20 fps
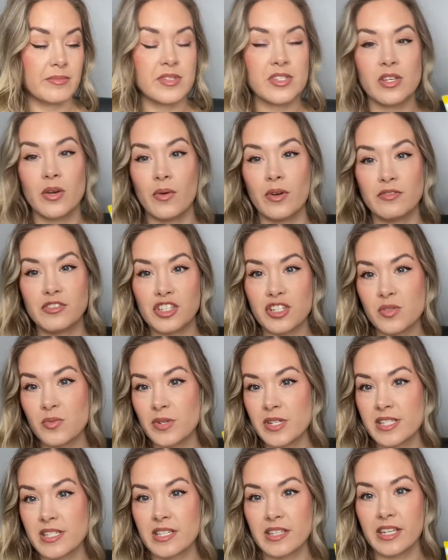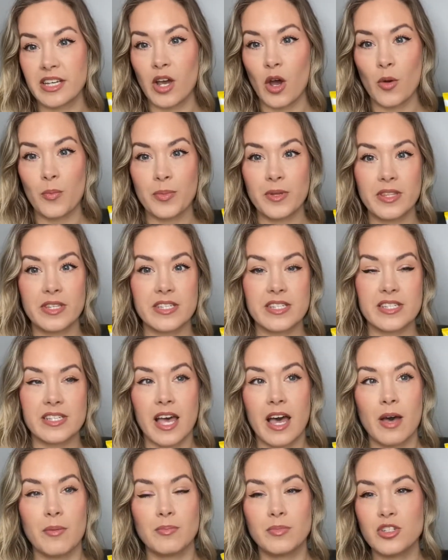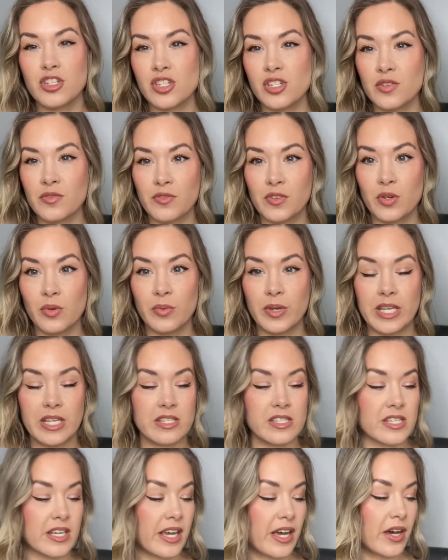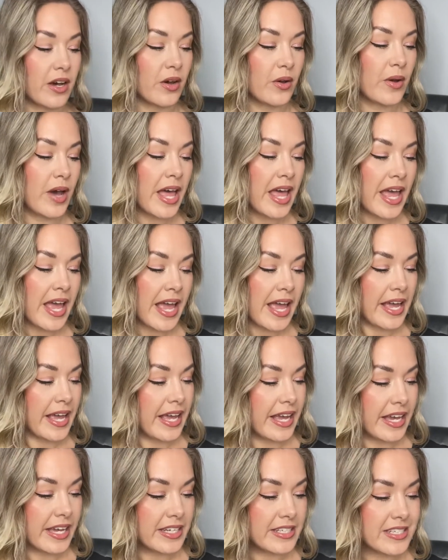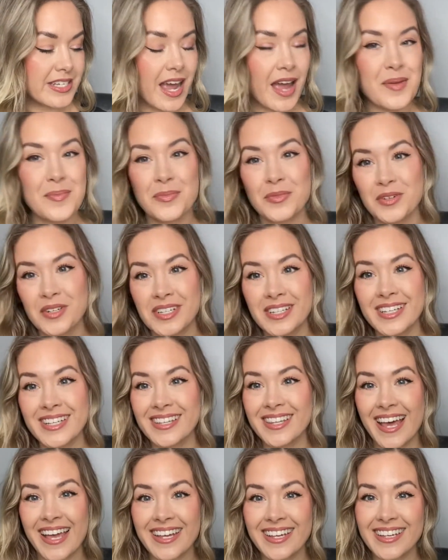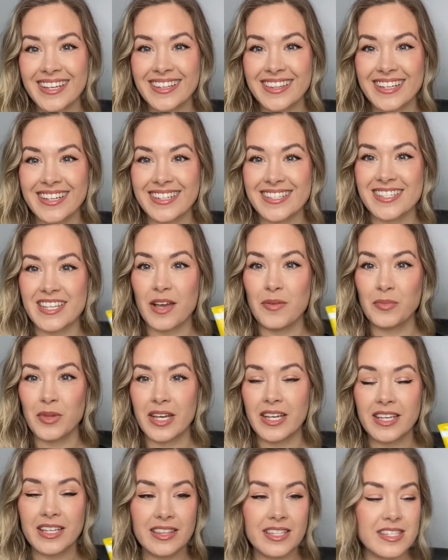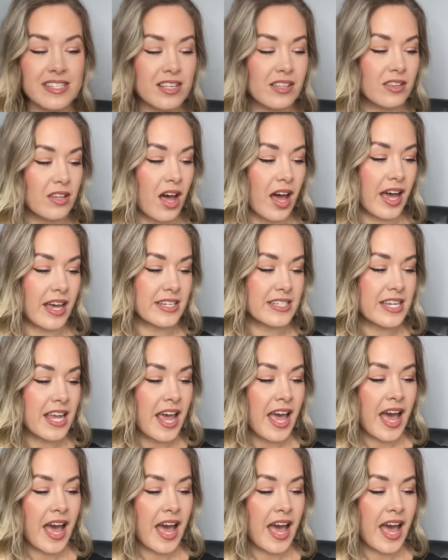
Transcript: So I've just recently opened this up just a few weeks ago and I'm really liking this. I'm liking this a lot.